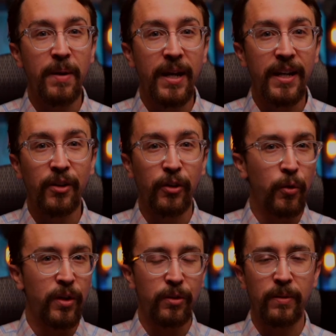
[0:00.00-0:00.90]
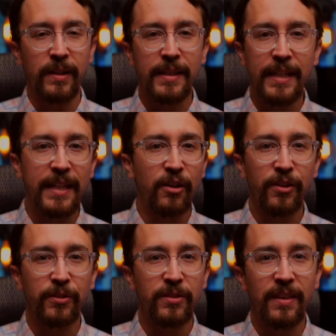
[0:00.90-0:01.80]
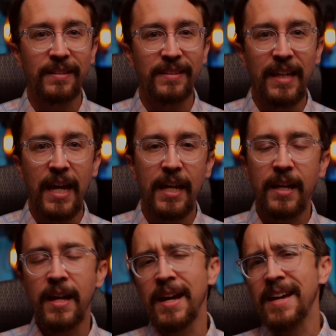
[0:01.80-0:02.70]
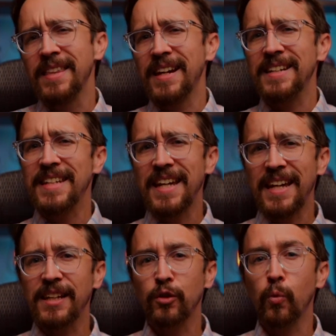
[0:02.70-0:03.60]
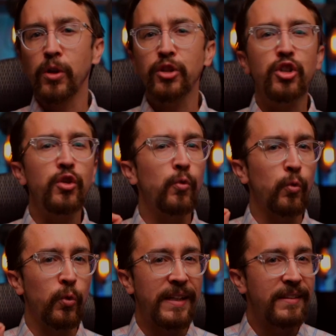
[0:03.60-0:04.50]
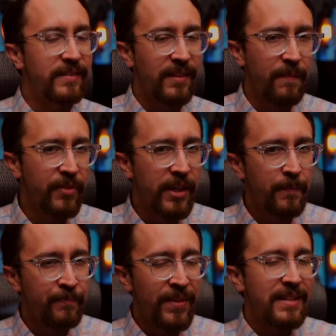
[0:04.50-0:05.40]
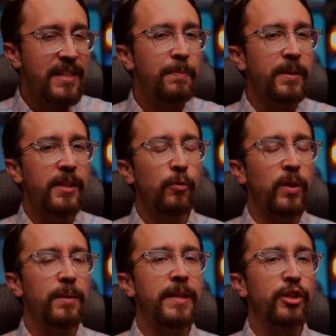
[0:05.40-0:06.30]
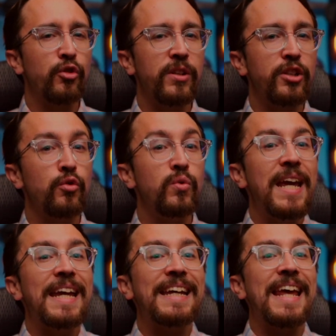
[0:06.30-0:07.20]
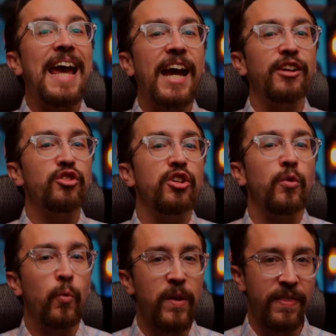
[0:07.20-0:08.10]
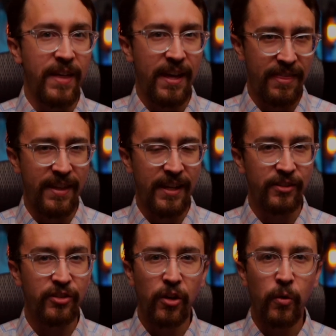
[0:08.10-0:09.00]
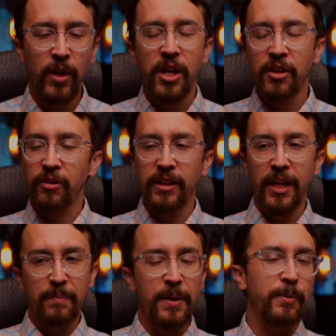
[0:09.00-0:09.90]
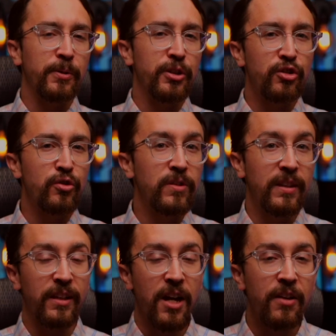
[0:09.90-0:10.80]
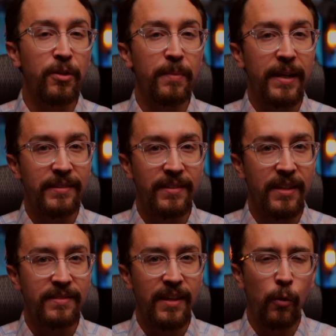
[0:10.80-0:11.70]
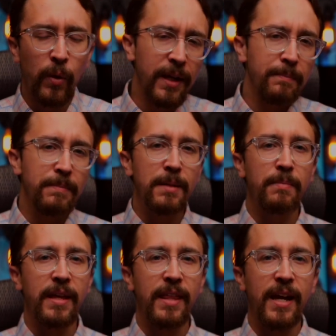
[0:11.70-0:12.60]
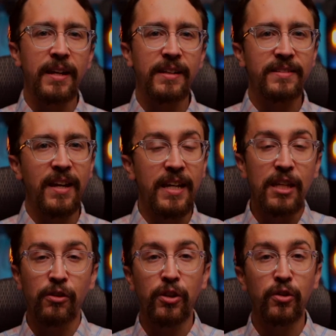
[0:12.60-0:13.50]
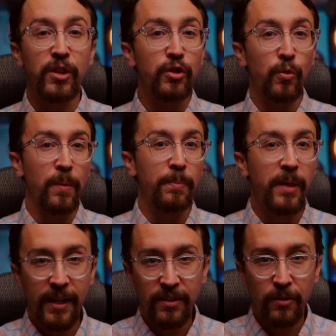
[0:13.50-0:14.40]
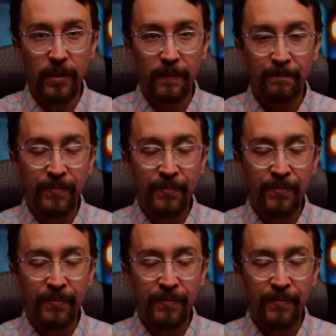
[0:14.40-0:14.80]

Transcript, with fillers: by it or going through and clicking on those things again. The idea is once you read something, typically you want to make sure that you take an action with that thing. So for a lot of people, just using the cover makes sense. And what I mean by that is that either you need to reply to it,